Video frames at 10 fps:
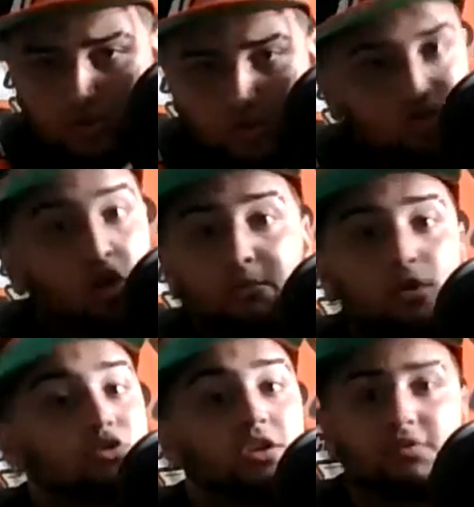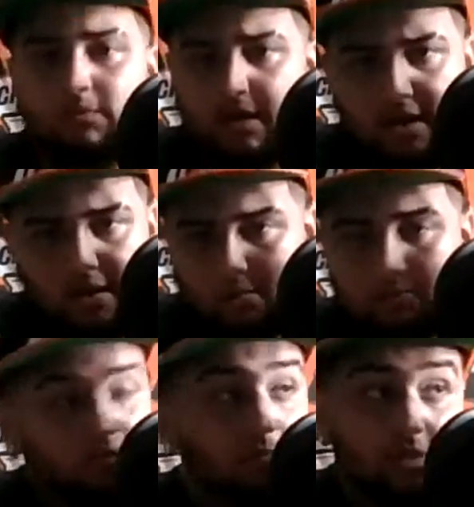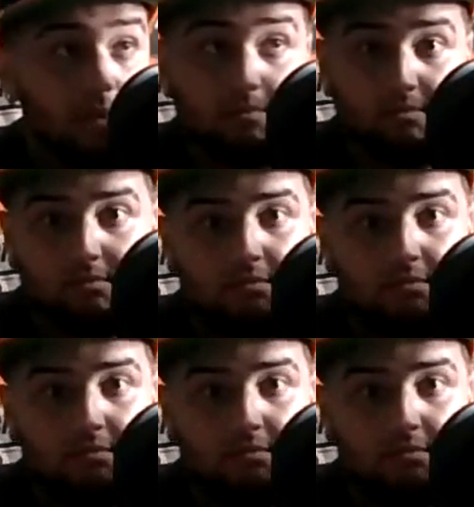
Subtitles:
There's no mercy from them.